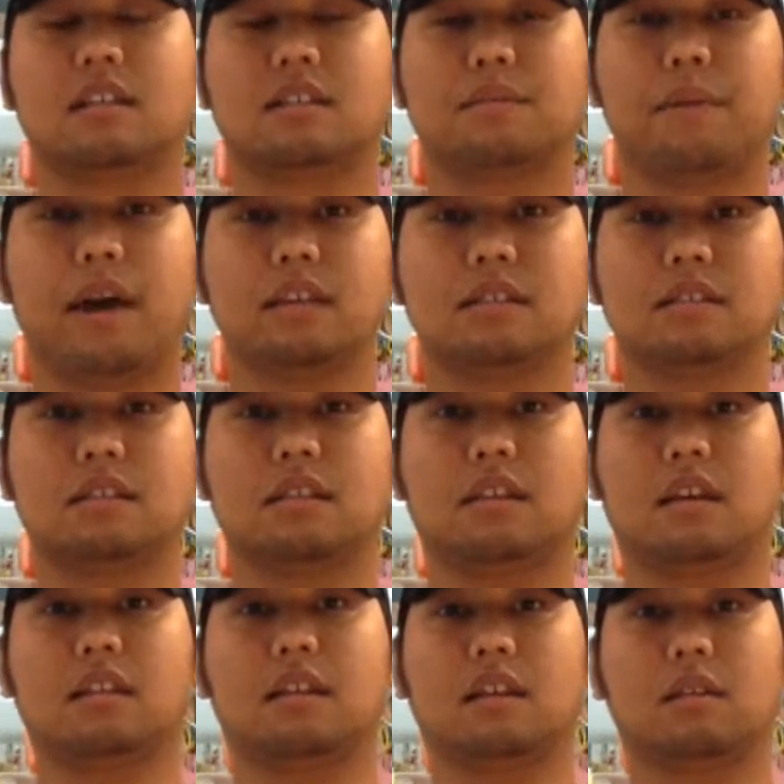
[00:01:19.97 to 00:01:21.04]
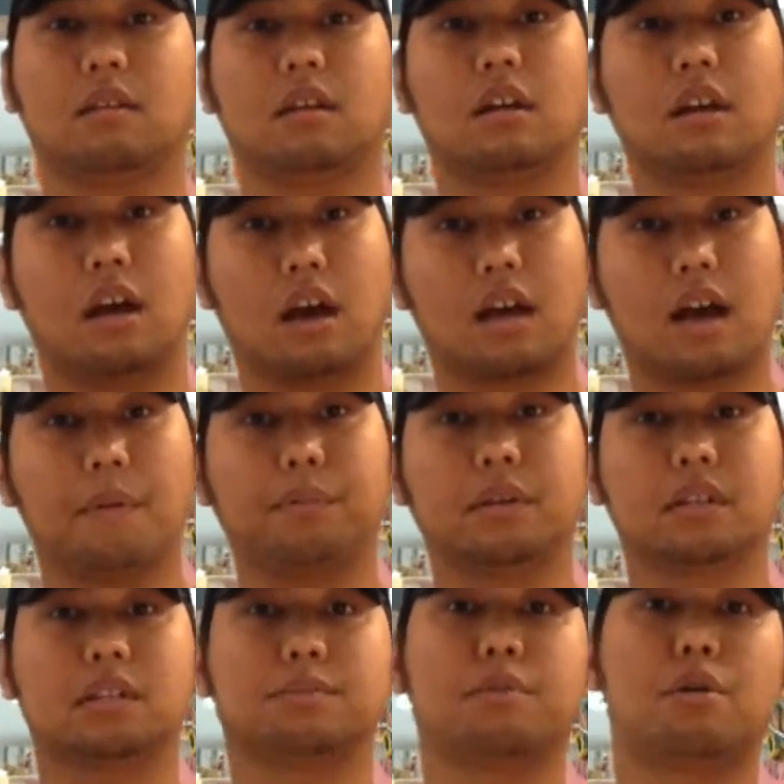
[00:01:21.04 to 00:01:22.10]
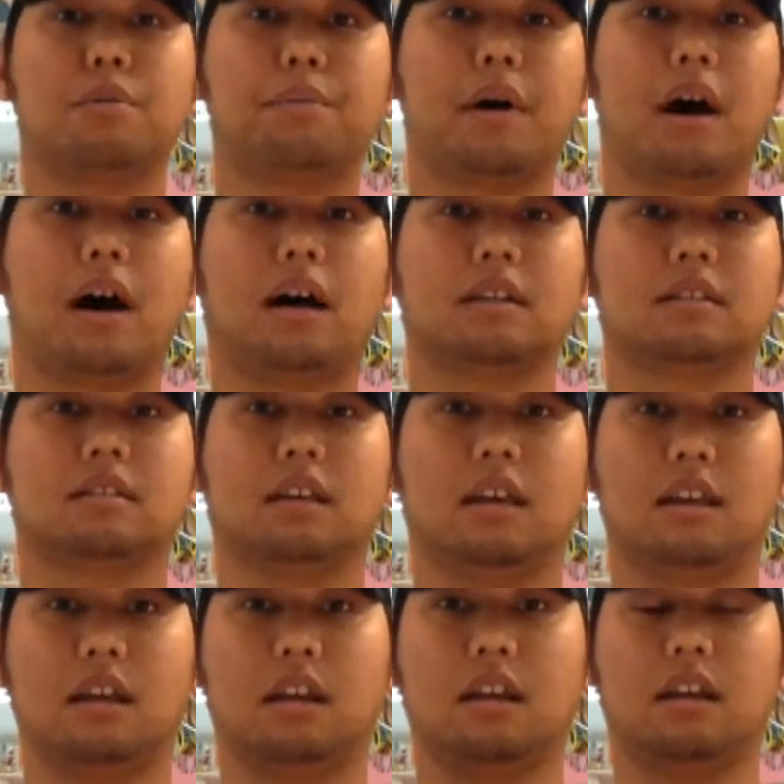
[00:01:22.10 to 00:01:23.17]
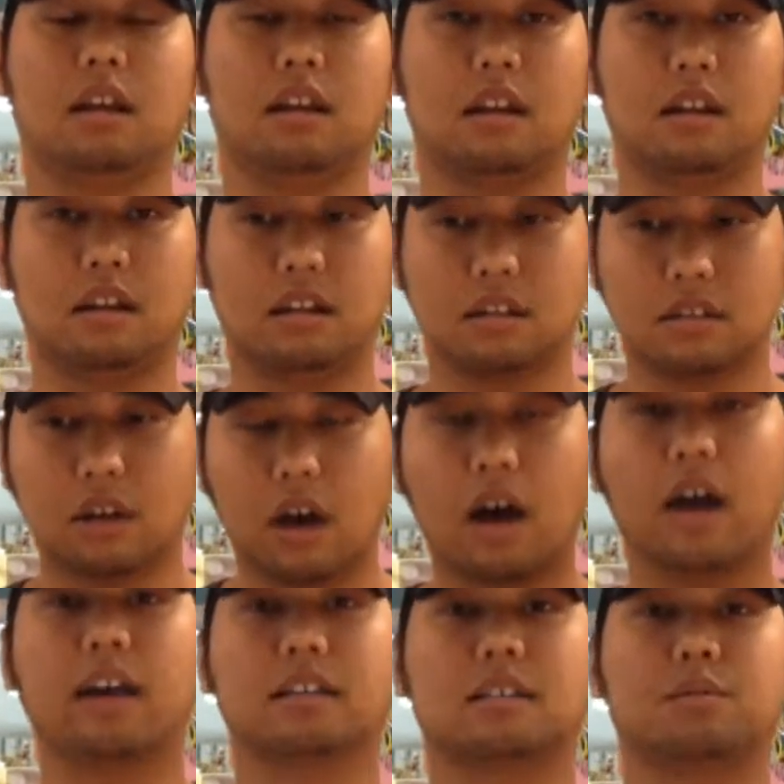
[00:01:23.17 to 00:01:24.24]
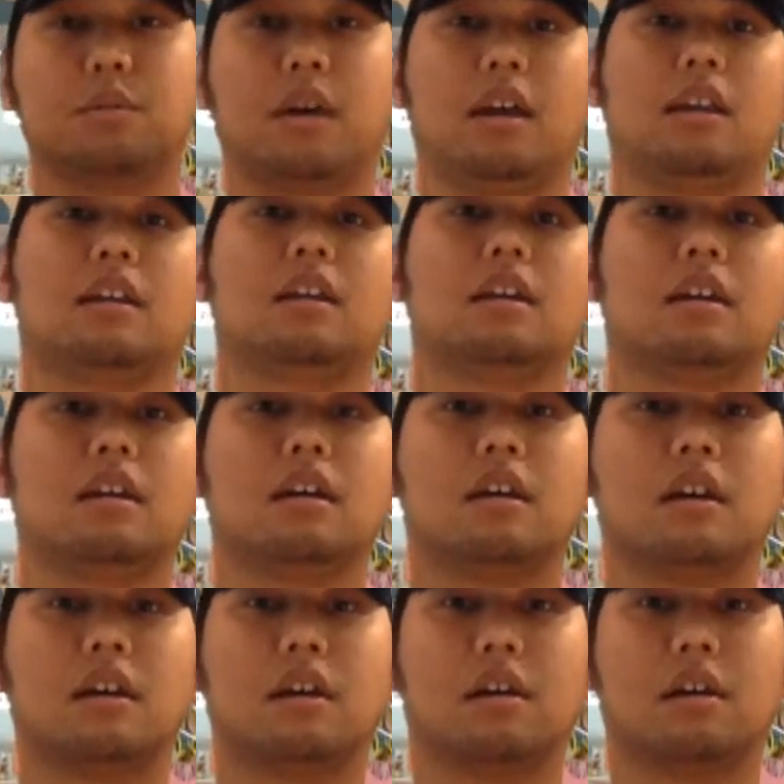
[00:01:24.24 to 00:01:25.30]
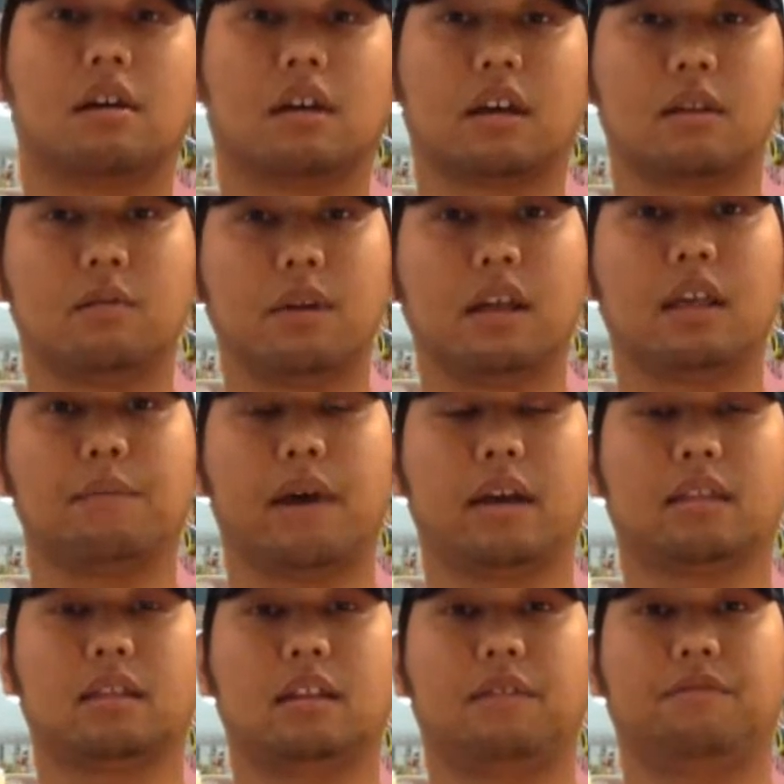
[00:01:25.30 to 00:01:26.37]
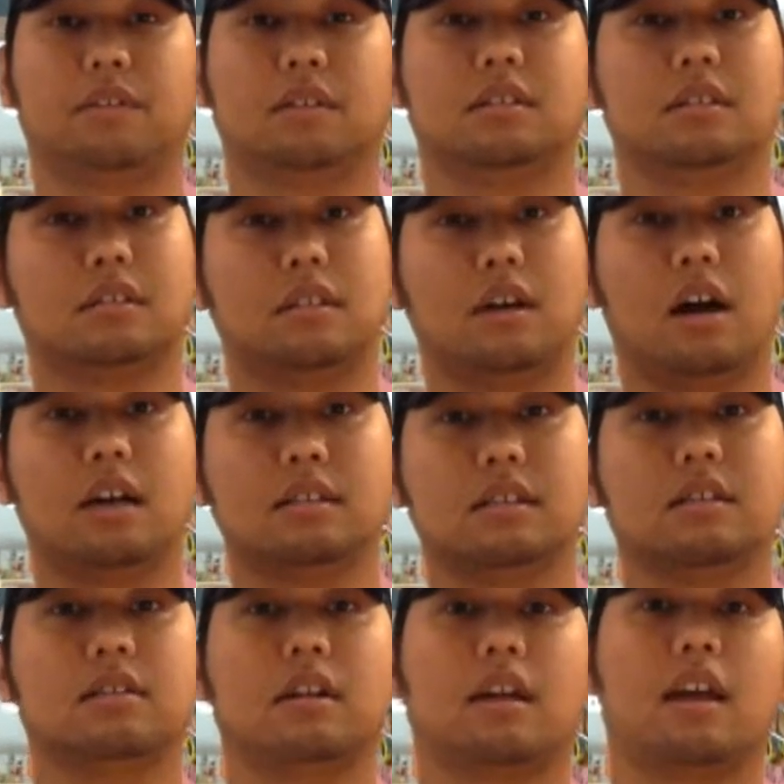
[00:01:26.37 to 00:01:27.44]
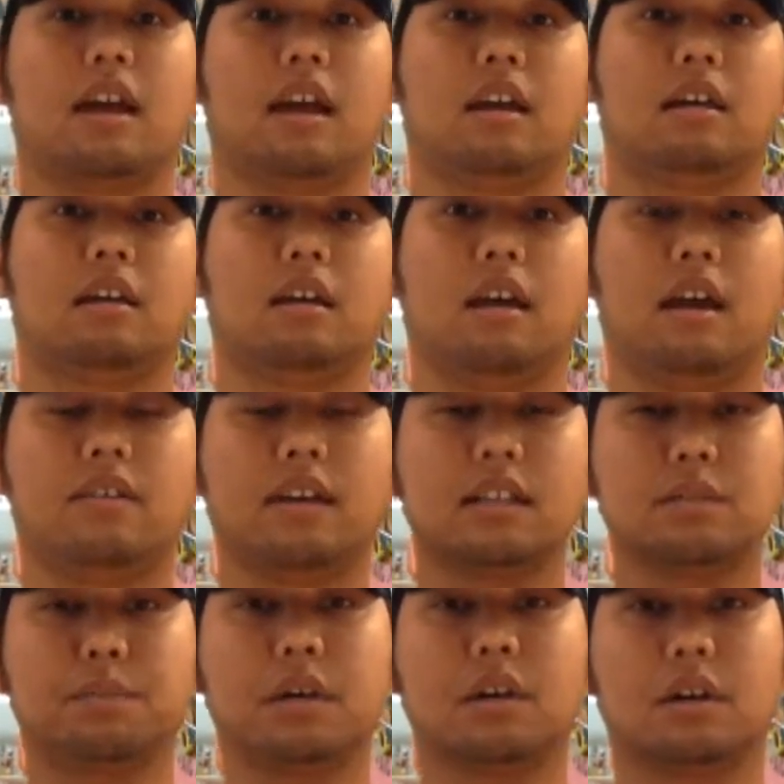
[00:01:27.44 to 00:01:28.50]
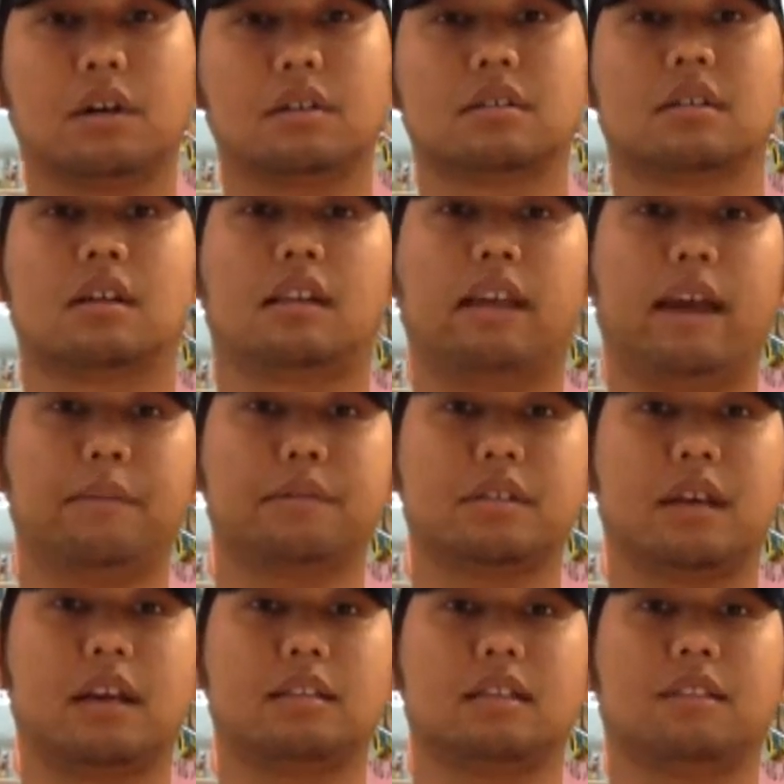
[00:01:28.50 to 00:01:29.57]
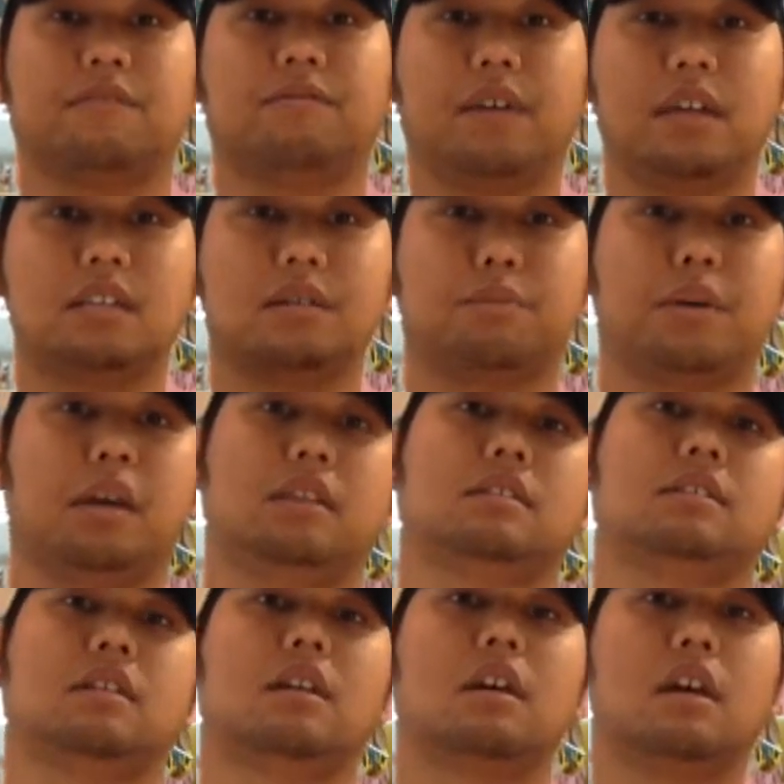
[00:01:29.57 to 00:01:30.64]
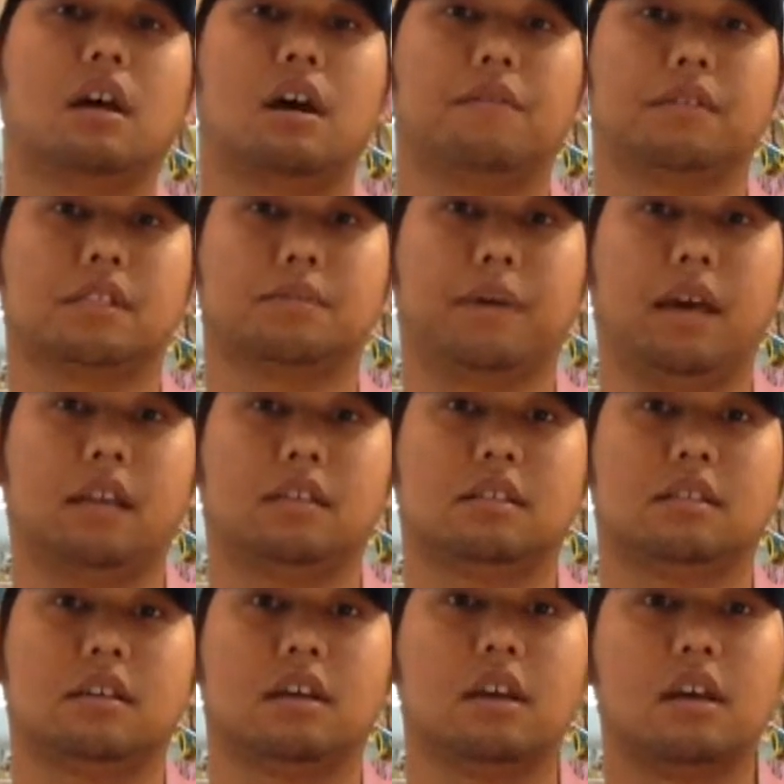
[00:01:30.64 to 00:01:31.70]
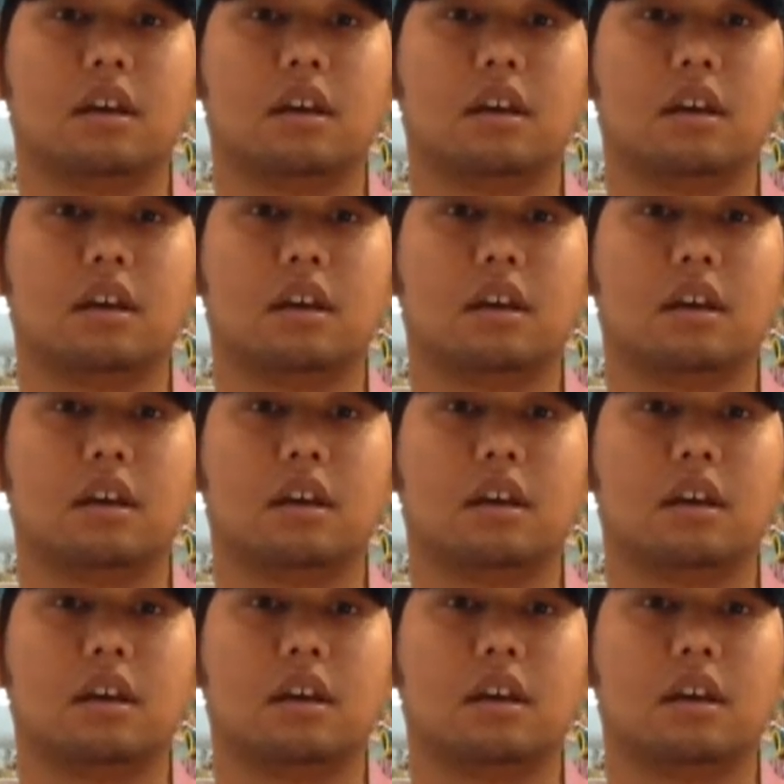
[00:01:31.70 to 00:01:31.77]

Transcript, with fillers: It's amazing to think that a couple of small parts in an, in an entire suite can really make the difference. It's the icing on the cake. And that's because lampshades are the feature piece of a space.